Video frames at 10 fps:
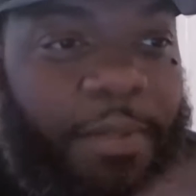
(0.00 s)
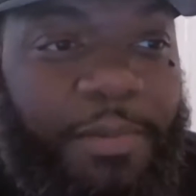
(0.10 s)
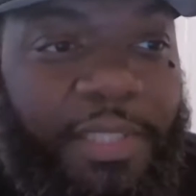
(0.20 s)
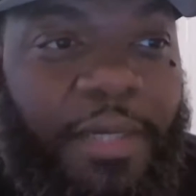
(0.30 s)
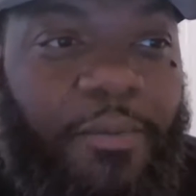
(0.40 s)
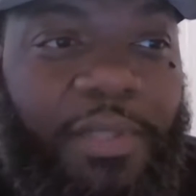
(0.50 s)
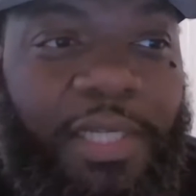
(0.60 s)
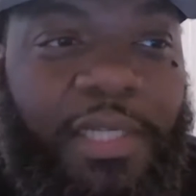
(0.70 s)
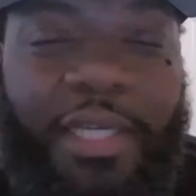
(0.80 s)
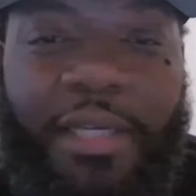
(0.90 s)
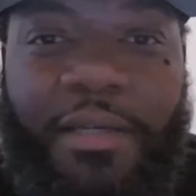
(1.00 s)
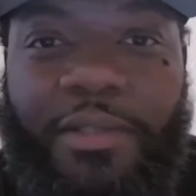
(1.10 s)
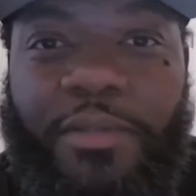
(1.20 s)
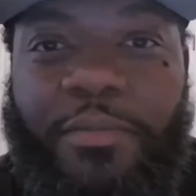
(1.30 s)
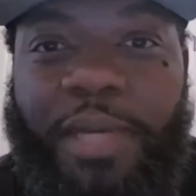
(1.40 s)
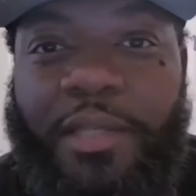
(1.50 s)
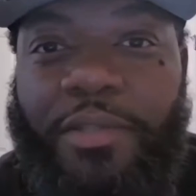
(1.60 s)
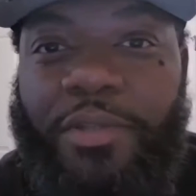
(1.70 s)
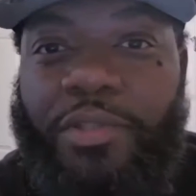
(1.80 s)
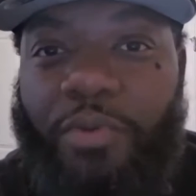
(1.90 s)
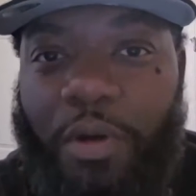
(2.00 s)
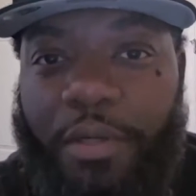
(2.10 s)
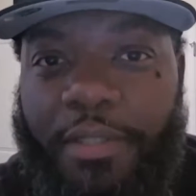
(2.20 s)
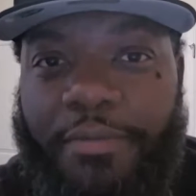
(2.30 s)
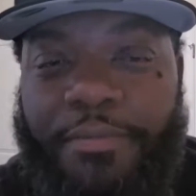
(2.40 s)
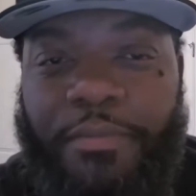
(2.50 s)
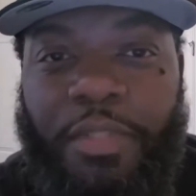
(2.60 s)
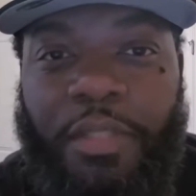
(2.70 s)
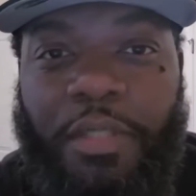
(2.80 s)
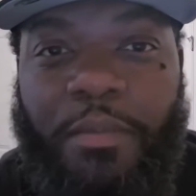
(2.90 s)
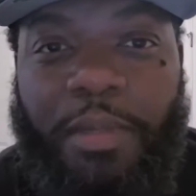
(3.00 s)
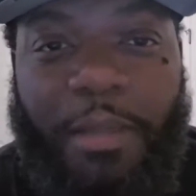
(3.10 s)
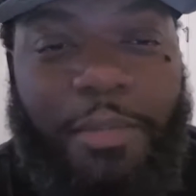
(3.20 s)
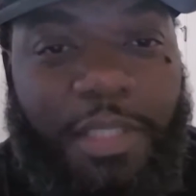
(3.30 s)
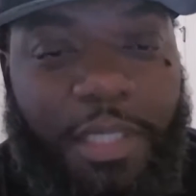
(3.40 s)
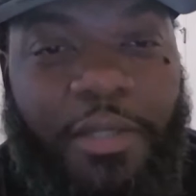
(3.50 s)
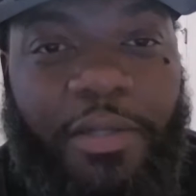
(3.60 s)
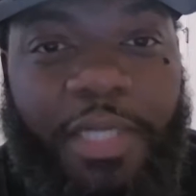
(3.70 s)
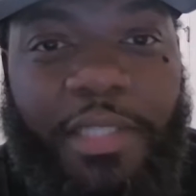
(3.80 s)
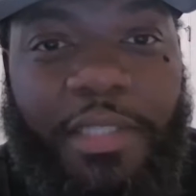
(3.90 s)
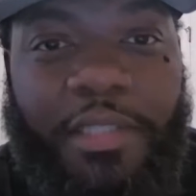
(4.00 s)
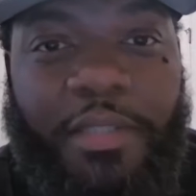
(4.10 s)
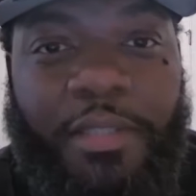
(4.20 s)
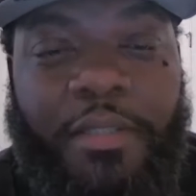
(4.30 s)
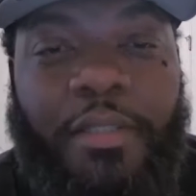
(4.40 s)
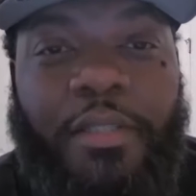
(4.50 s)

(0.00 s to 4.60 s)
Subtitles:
Some people say what didn't kill you made you stronger, but I'm gonna tell you this: